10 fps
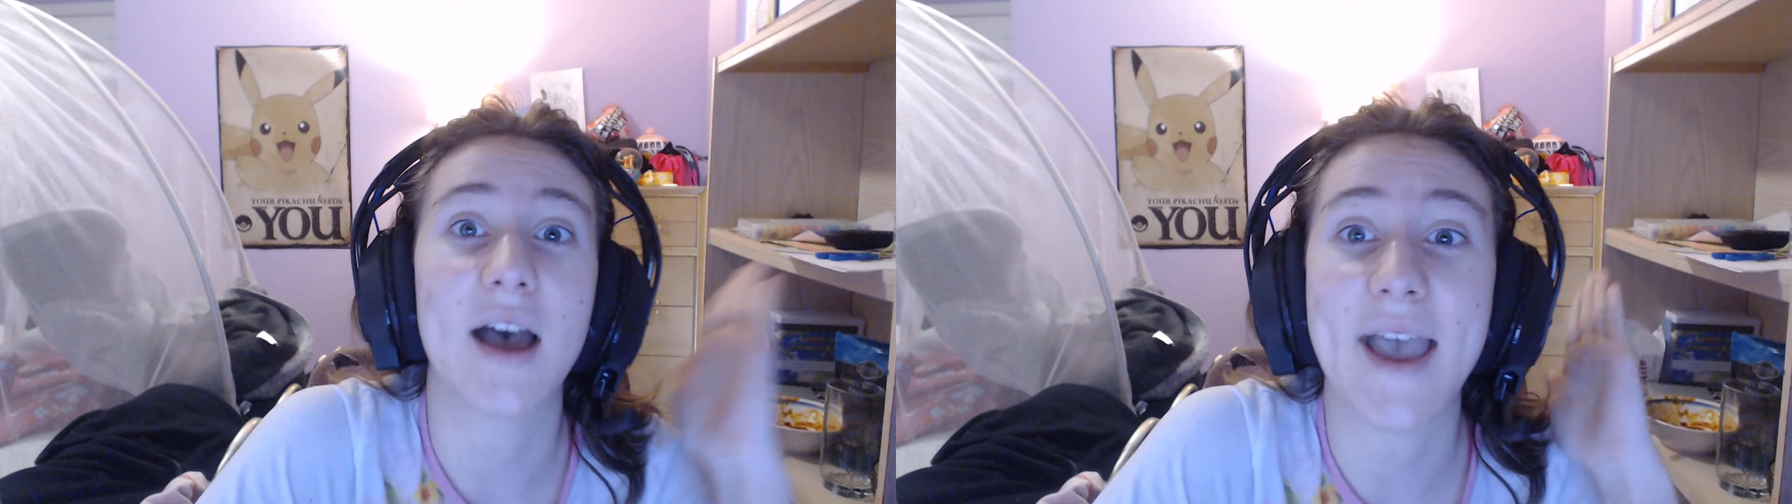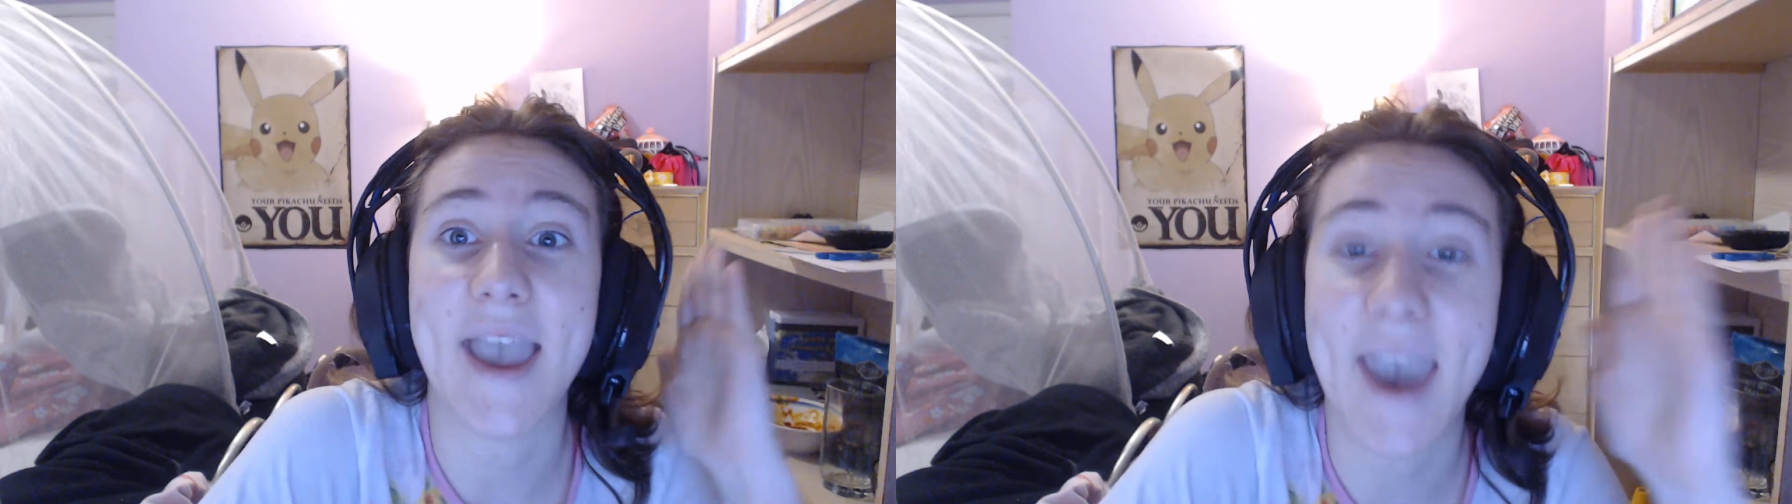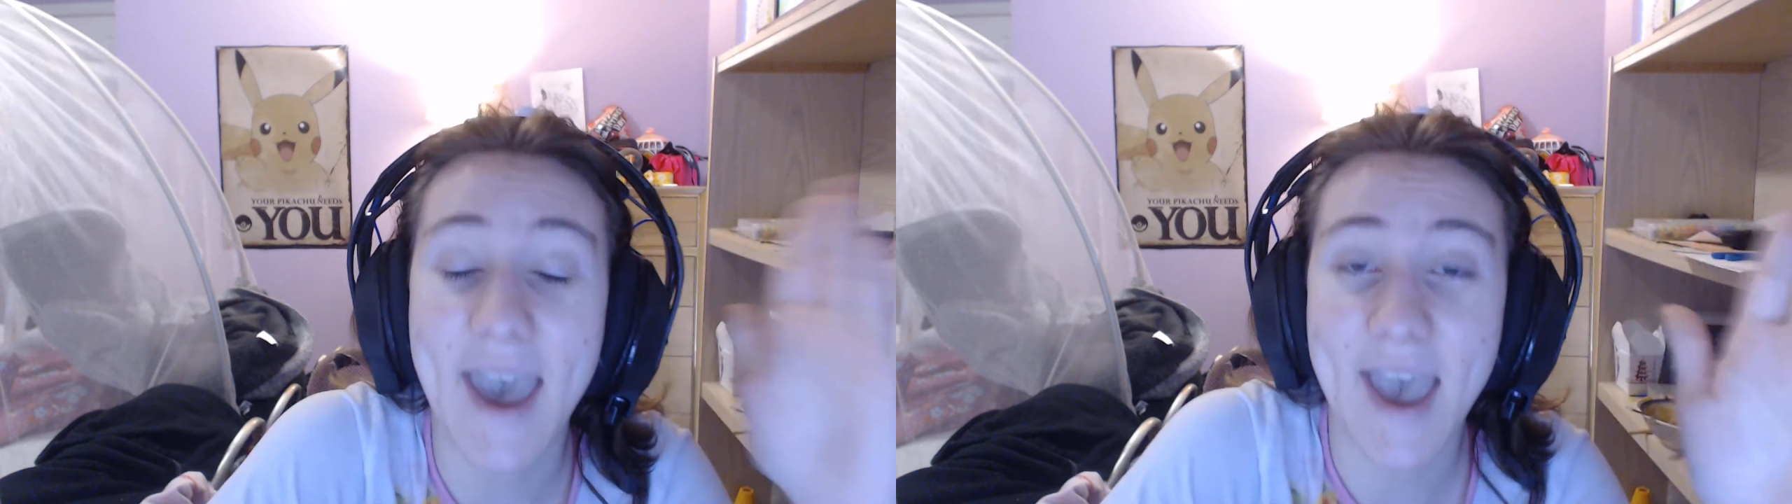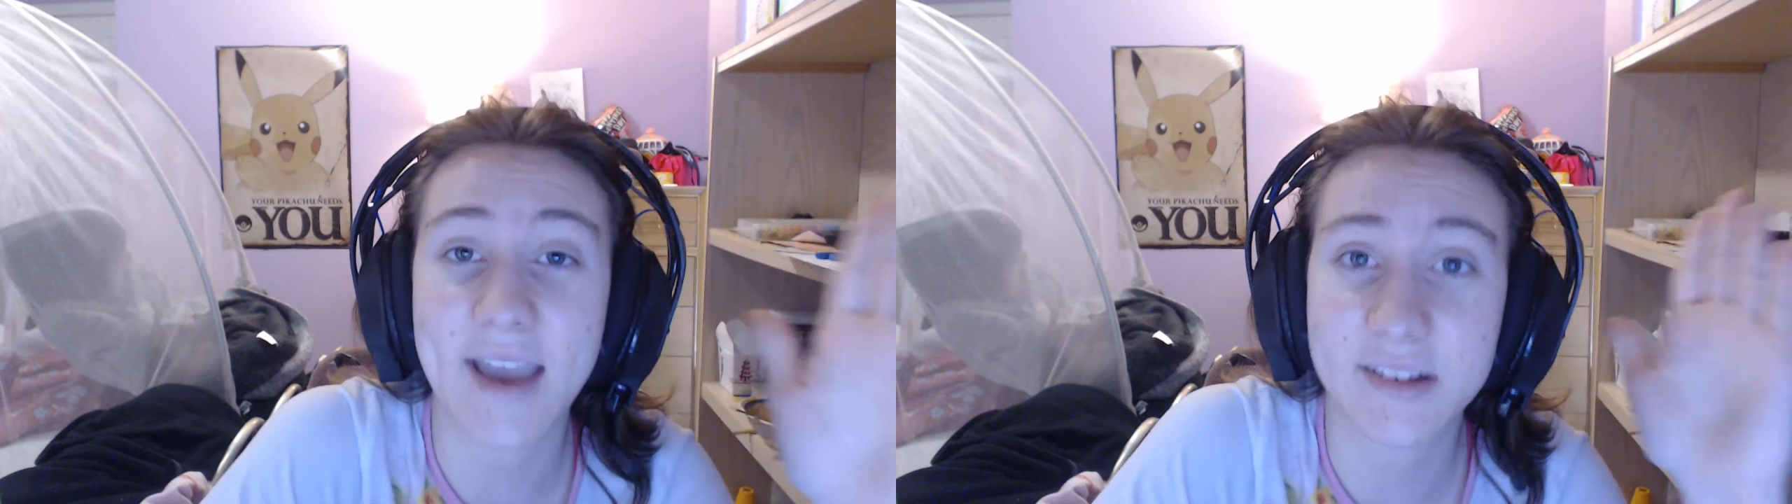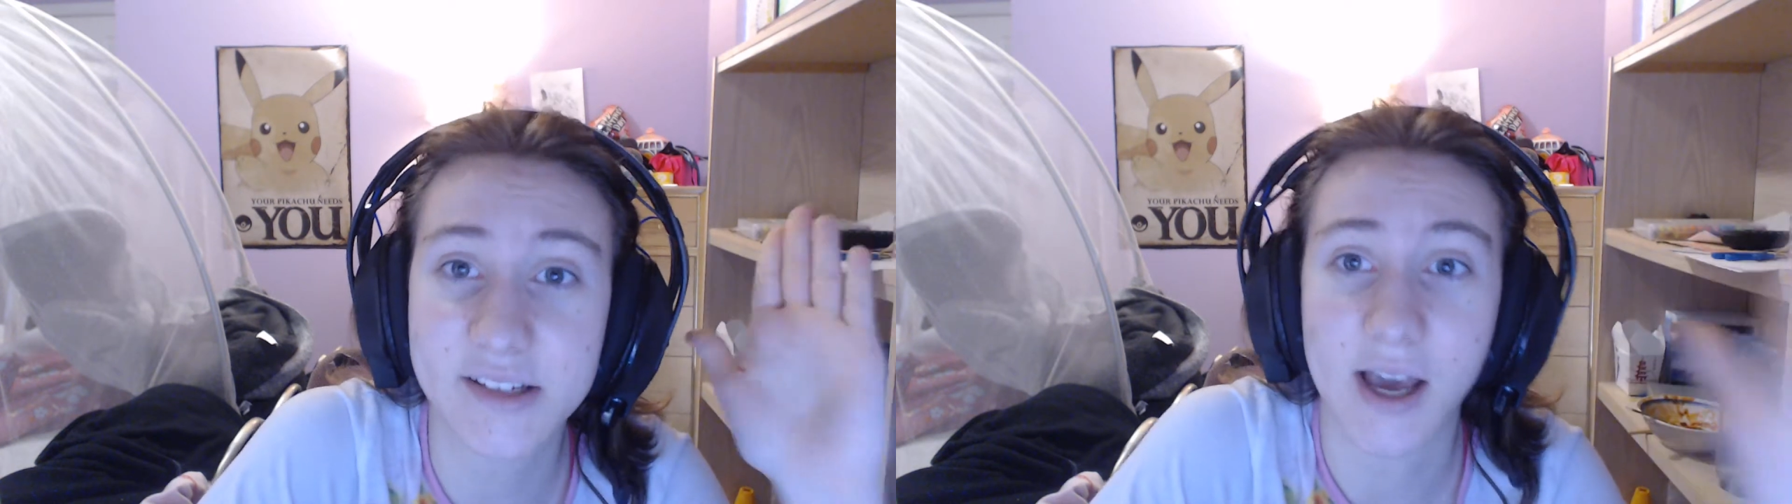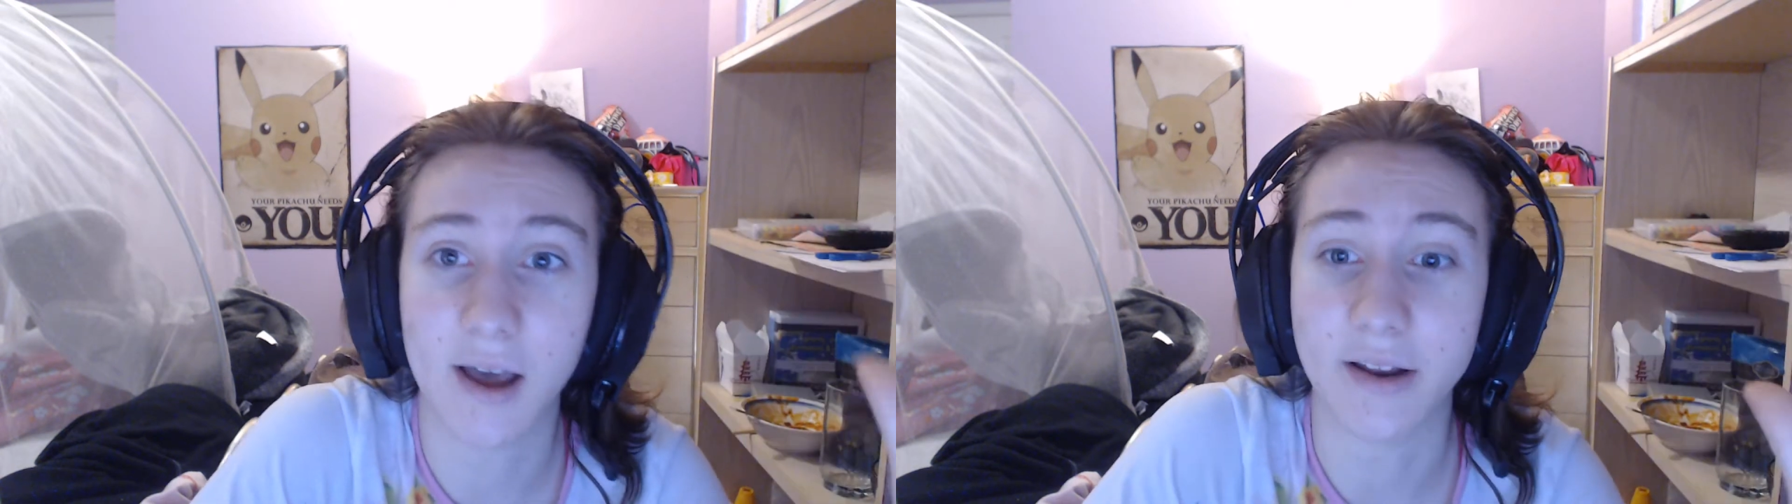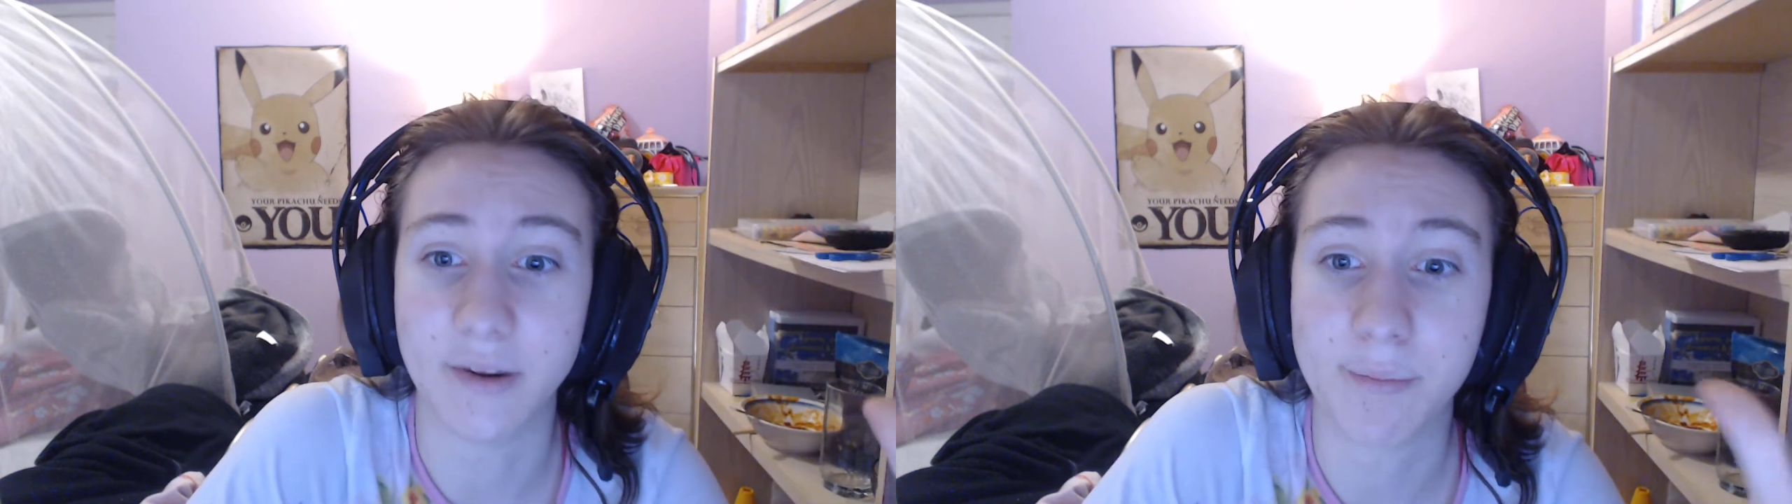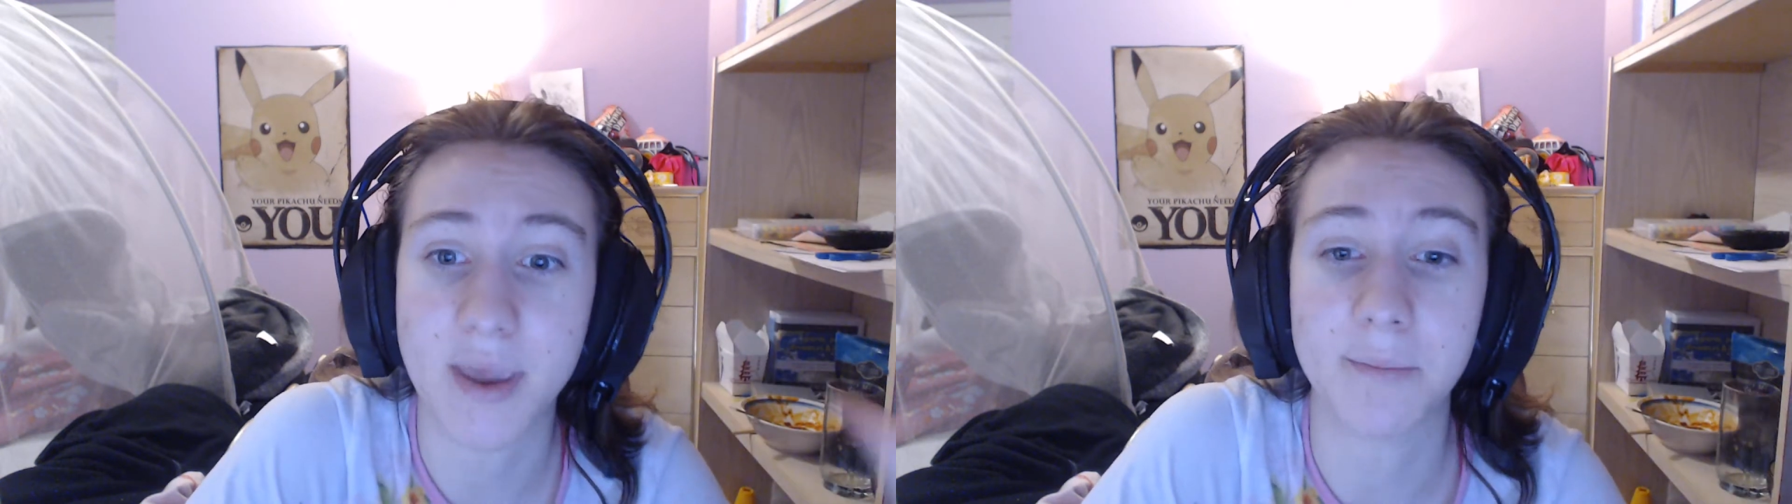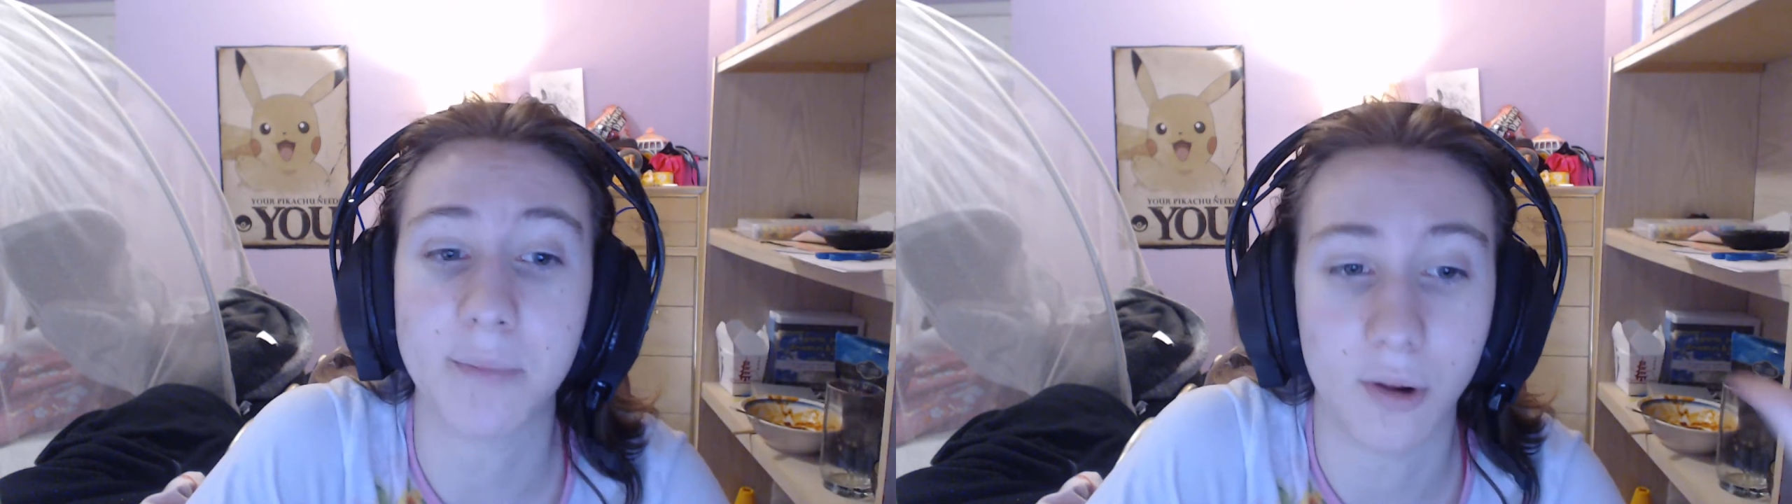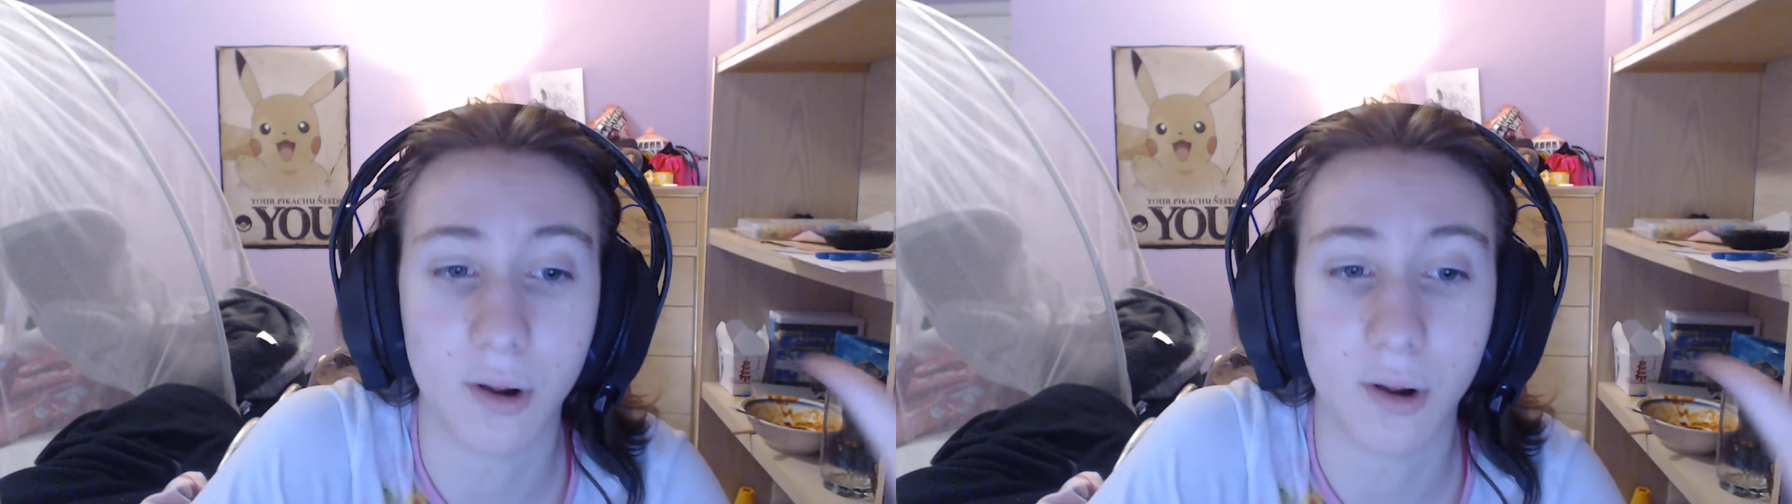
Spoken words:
a heck ton of people